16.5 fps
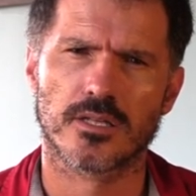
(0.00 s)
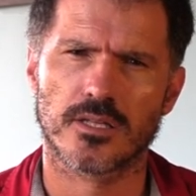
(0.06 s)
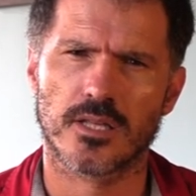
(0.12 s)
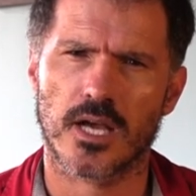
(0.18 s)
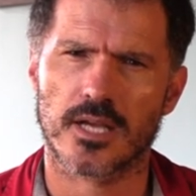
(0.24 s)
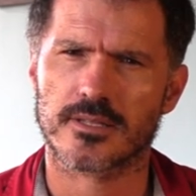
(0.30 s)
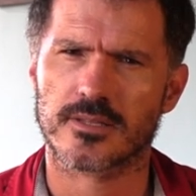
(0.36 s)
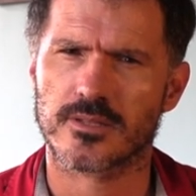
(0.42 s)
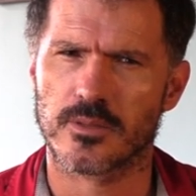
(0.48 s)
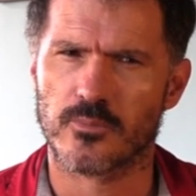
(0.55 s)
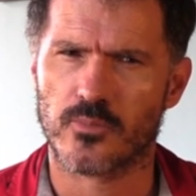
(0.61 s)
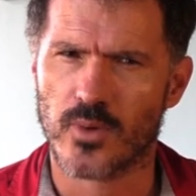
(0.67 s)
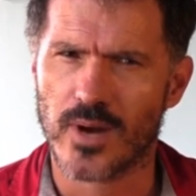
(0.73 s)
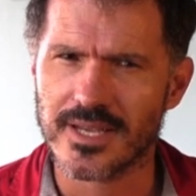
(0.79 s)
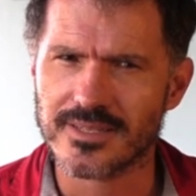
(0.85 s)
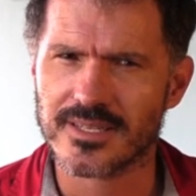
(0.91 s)
Not
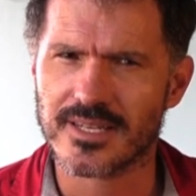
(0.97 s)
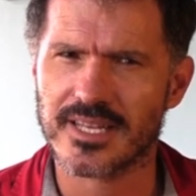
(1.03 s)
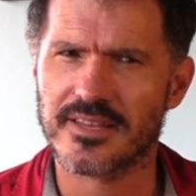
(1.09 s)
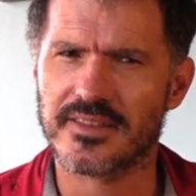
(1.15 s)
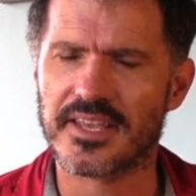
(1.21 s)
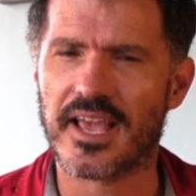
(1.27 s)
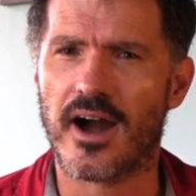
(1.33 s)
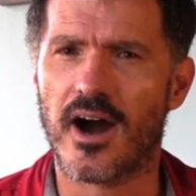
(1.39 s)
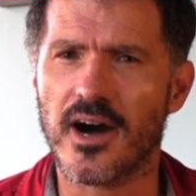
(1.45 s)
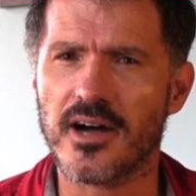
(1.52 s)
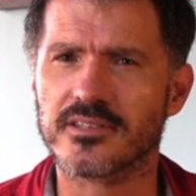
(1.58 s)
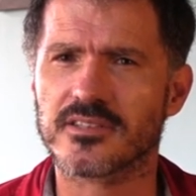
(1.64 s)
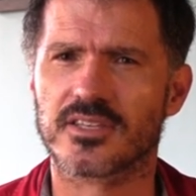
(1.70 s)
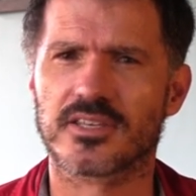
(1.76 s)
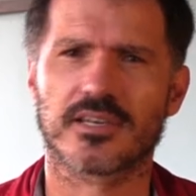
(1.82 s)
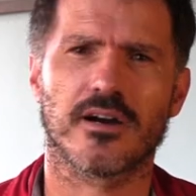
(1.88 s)
surprisingly, the
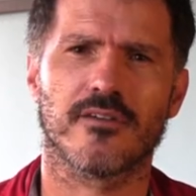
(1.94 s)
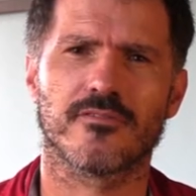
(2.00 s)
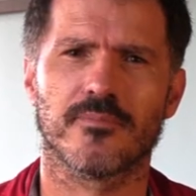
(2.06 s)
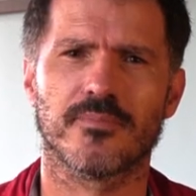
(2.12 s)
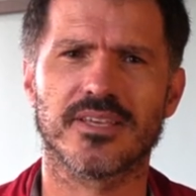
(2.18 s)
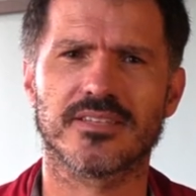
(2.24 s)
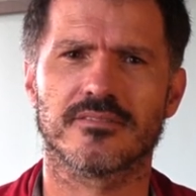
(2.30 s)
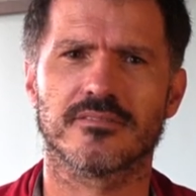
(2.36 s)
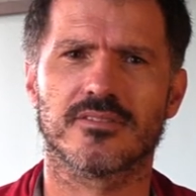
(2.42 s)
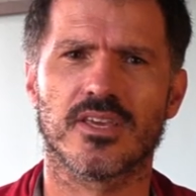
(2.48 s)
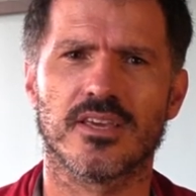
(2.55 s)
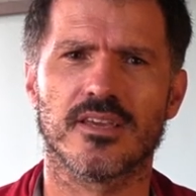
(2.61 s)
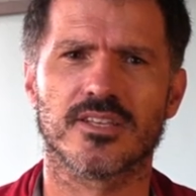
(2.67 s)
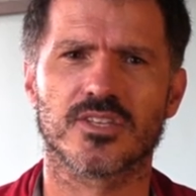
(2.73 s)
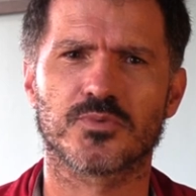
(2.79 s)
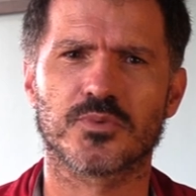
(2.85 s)
art of the
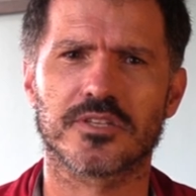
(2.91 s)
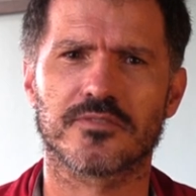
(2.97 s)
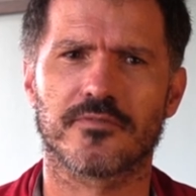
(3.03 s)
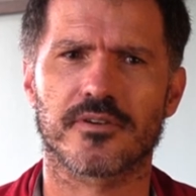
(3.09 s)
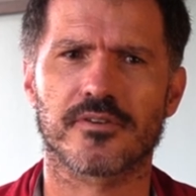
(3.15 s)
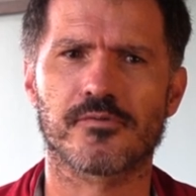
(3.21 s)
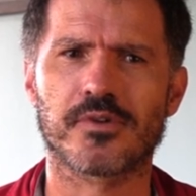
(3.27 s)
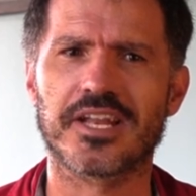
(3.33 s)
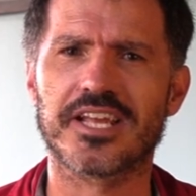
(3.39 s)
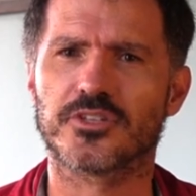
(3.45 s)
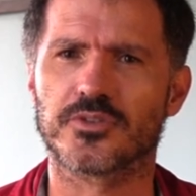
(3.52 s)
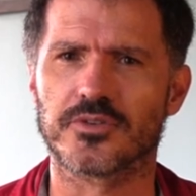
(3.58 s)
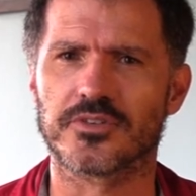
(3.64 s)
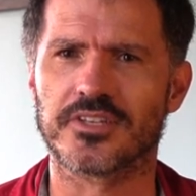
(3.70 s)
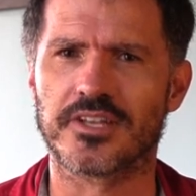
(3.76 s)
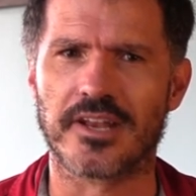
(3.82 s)
Byzantines was very
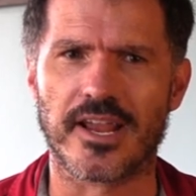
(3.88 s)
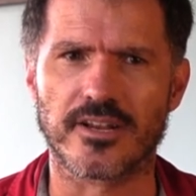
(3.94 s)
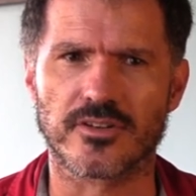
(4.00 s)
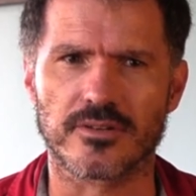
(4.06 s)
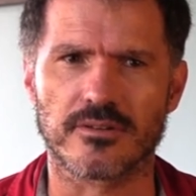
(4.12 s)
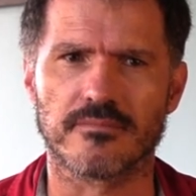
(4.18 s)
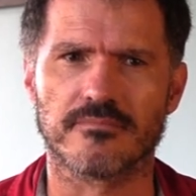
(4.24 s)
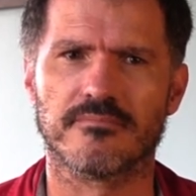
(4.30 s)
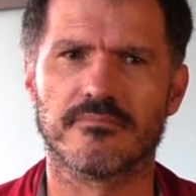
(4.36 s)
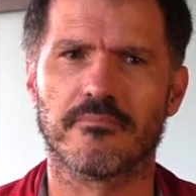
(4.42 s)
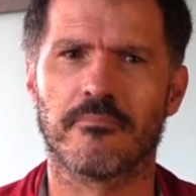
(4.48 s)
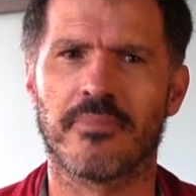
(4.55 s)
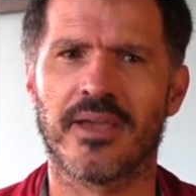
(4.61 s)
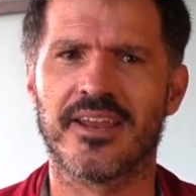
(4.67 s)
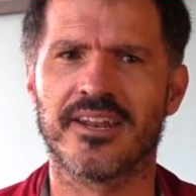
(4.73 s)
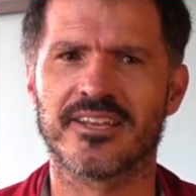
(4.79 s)
religious in nature.
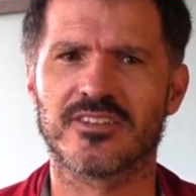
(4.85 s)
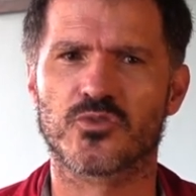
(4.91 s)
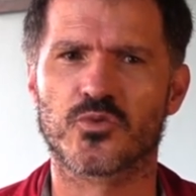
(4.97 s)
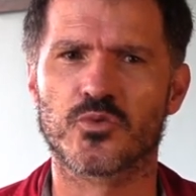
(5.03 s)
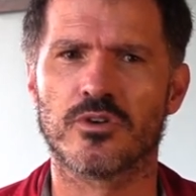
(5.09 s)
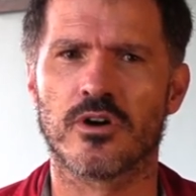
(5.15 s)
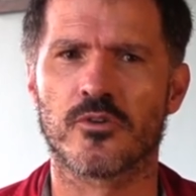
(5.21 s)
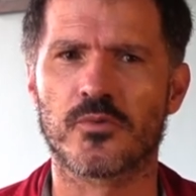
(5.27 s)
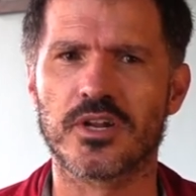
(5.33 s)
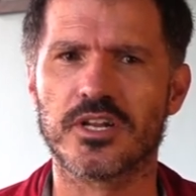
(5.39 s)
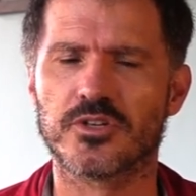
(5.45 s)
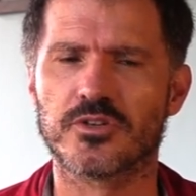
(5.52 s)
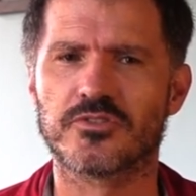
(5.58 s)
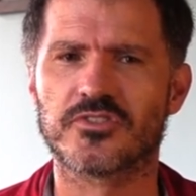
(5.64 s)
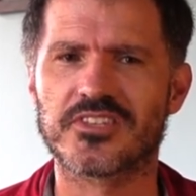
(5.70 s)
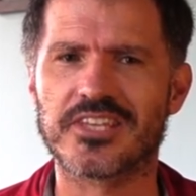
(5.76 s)
Paintings grew on
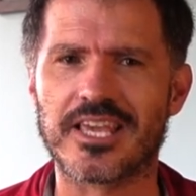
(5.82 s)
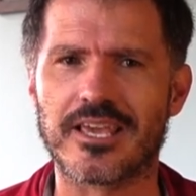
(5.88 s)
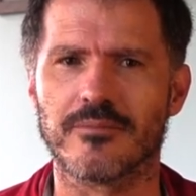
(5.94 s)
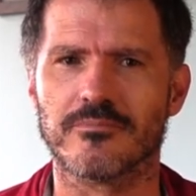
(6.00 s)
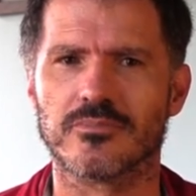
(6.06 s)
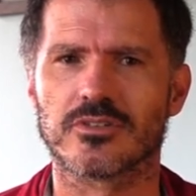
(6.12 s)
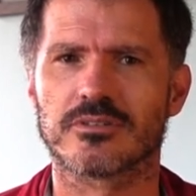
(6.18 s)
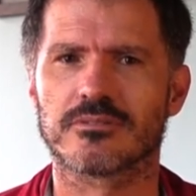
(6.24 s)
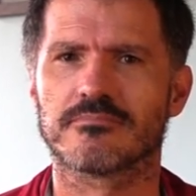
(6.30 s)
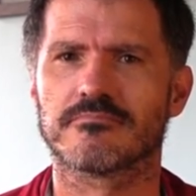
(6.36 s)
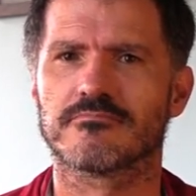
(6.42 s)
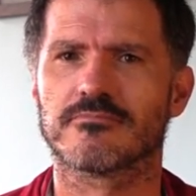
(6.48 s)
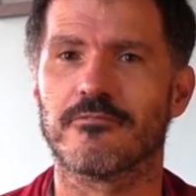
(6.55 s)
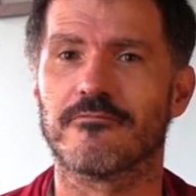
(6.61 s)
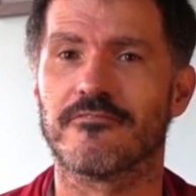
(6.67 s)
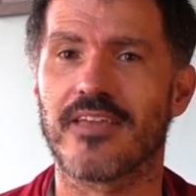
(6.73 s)
religious themes,
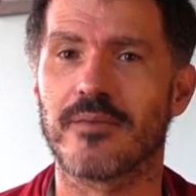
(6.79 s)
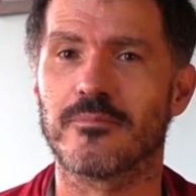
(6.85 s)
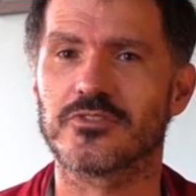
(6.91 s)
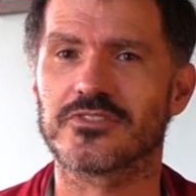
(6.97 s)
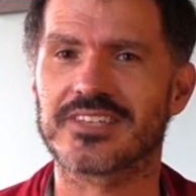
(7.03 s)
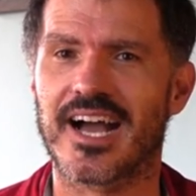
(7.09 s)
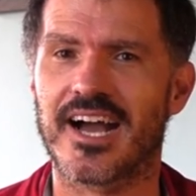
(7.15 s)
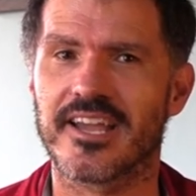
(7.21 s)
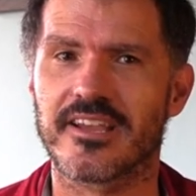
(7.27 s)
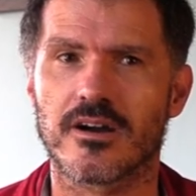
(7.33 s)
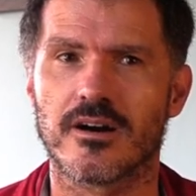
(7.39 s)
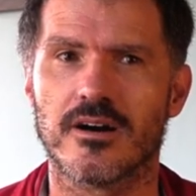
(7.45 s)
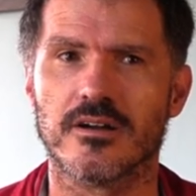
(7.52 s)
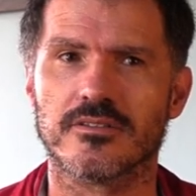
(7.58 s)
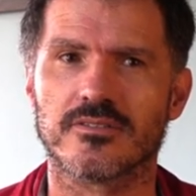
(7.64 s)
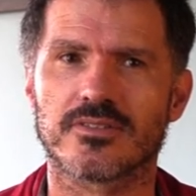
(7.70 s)
the famous
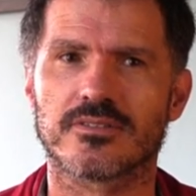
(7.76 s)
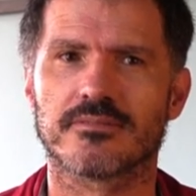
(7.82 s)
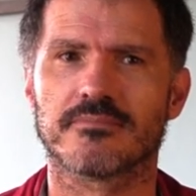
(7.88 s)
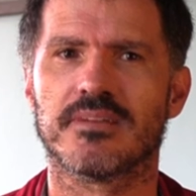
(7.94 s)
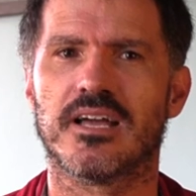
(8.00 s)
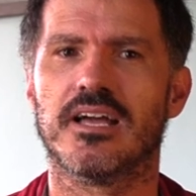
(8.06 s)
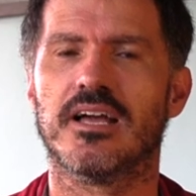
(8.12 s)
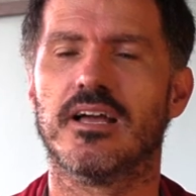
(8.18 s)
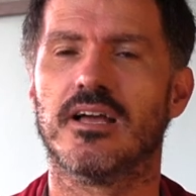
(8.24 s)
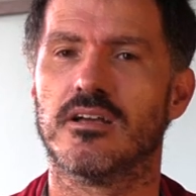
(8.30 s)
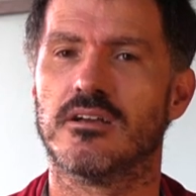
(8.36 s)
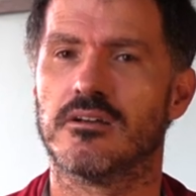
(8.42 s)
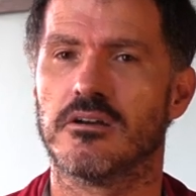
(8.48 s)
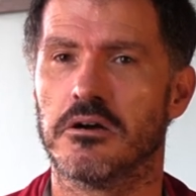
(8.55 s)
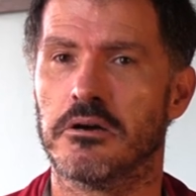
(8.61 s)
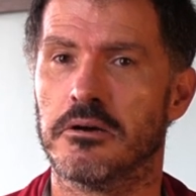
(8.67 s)
icons.
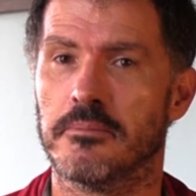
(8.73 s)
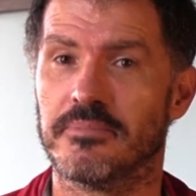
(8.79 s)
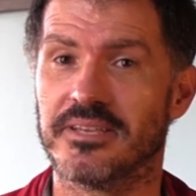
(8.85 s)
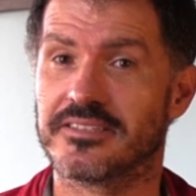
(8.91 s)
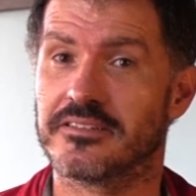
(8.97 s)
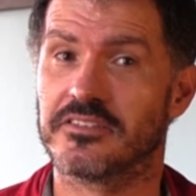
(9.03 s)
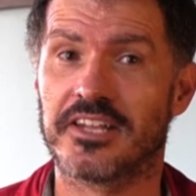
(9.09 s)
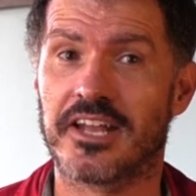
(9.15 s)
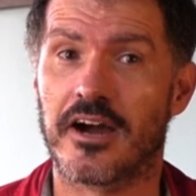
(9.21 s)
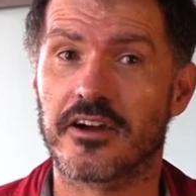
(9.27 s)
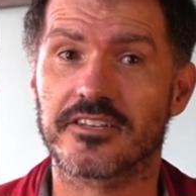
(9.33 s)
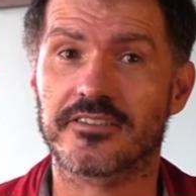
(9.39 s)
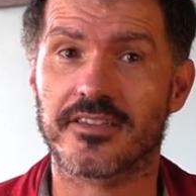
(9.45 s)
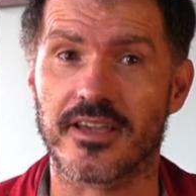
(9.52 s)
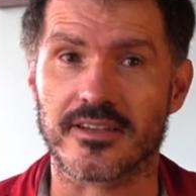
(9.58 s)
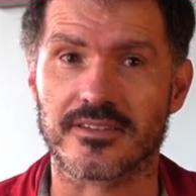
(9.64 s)
Uh, Byzantine
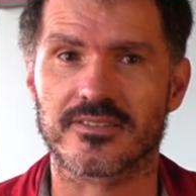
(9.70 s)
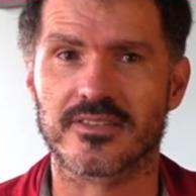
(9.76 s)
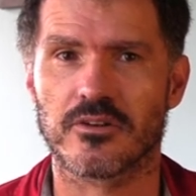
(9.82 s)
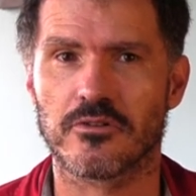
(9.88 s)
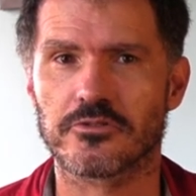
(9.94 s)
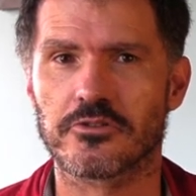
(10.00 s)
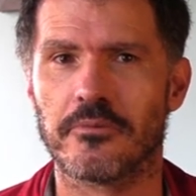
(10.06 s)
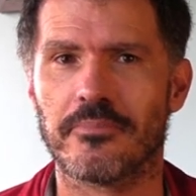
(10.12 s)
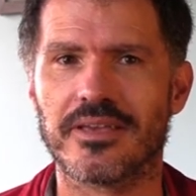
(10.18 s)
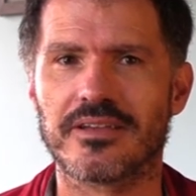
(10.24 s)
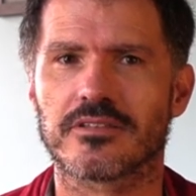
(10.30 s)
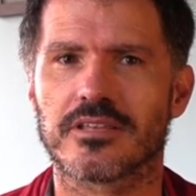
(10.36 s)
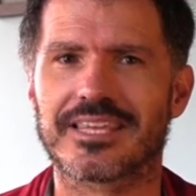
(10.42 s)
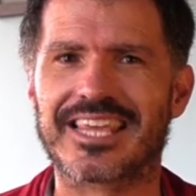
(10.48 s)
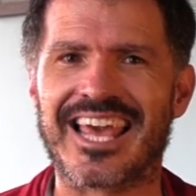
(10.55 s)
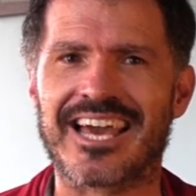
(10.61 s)
architects, they also
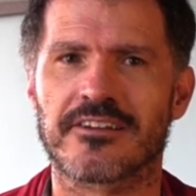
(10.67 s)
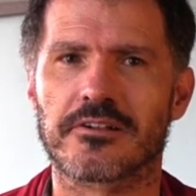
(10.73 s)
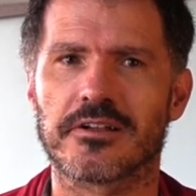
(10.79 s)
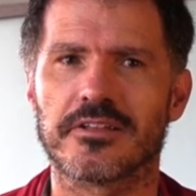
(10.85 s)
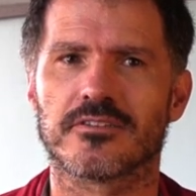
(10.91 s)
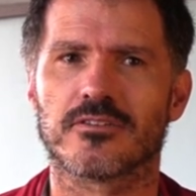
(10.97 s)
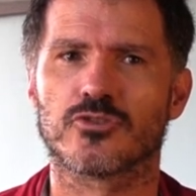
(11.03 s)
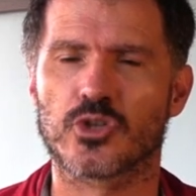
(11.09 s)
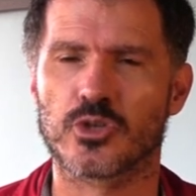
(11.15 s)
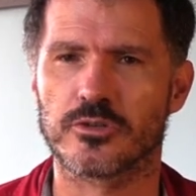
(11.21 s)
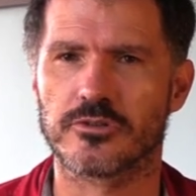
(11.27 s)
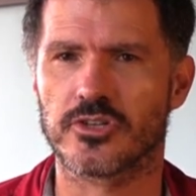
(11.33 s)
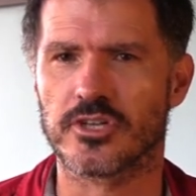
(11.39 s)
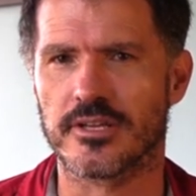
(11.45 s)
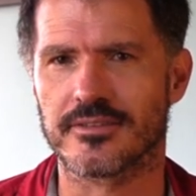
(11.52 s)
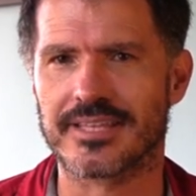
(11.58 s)
built countless
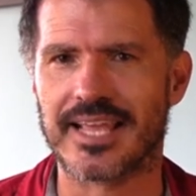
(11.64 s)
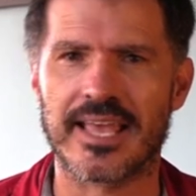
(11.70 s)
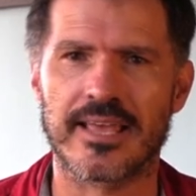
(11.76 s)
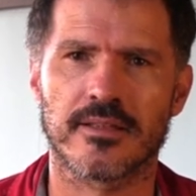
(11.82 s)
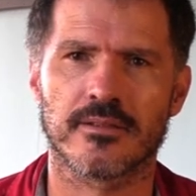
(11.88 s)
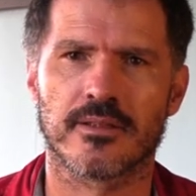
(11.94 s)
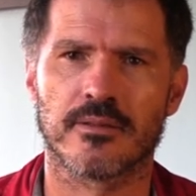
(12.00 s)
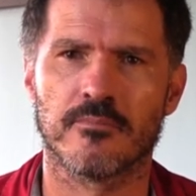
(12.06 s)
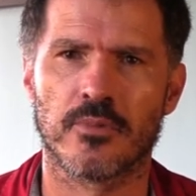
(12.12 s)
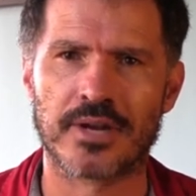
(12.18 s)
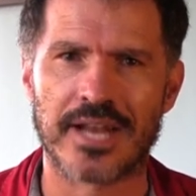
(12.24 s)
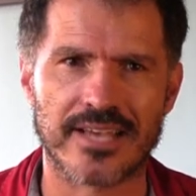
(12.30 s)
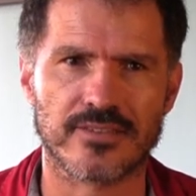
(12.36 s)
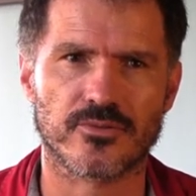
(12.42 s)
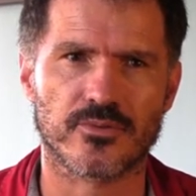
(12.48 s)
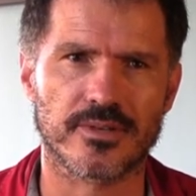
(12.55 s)
churches and
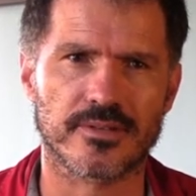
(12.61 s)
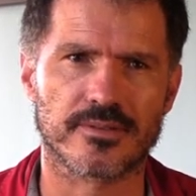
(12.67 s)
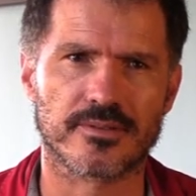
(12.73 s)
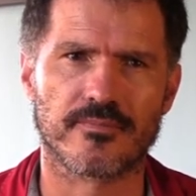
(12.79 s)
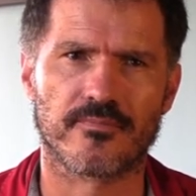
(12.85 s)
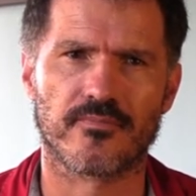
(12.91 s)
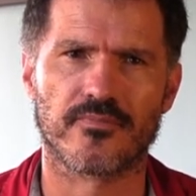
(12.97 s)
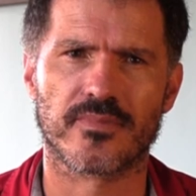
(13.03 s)
monasteries.